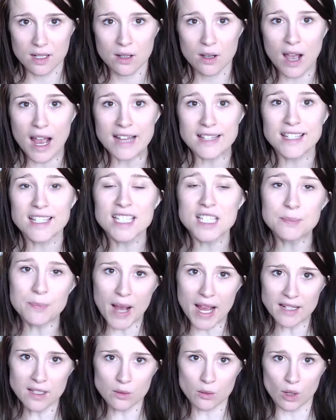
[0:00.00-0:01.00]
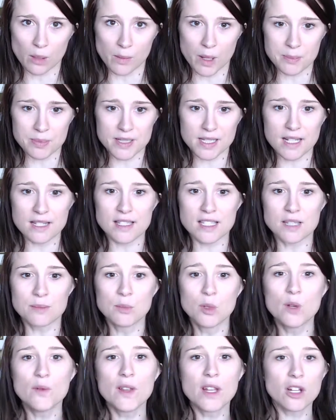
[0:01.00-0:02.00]
I say spinal warm-ups because it's
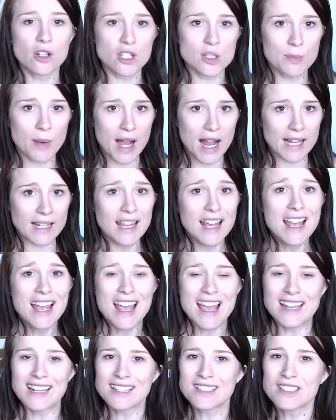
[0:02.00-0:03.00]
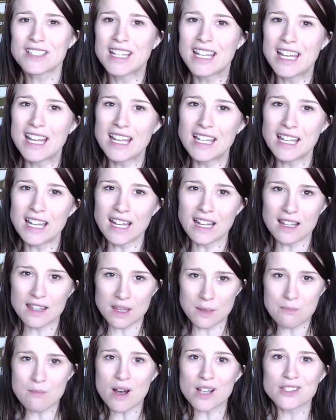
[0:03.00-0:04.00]
moving your spine and actually heating the
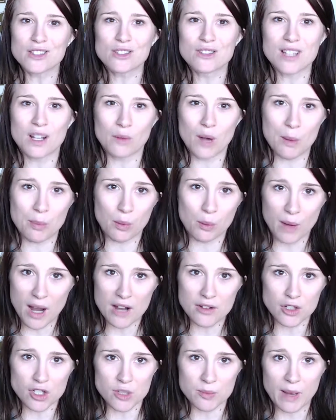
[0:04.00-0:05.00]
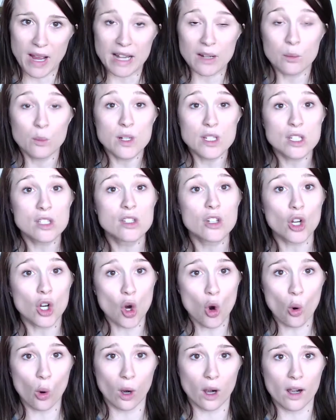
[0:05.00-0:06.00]
muscles that wrap around your spine, which is your
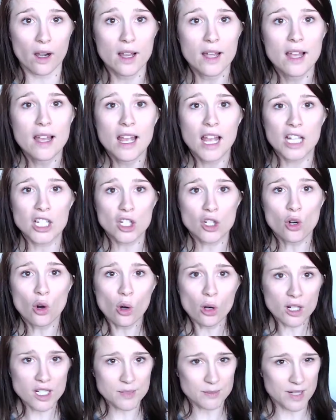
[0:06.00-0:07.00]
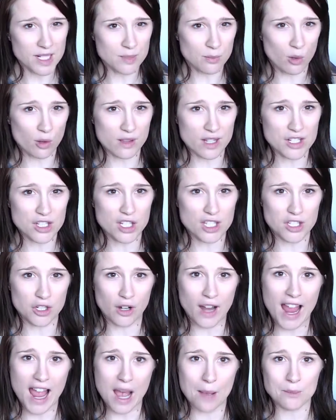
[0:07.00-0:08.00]
core. And your core is much more than just your
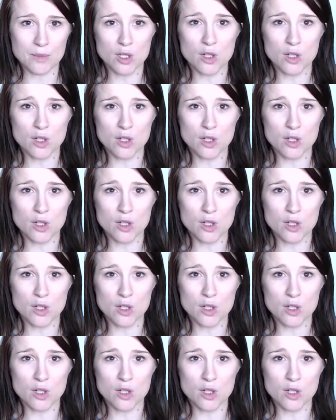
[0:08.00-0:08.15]
abs.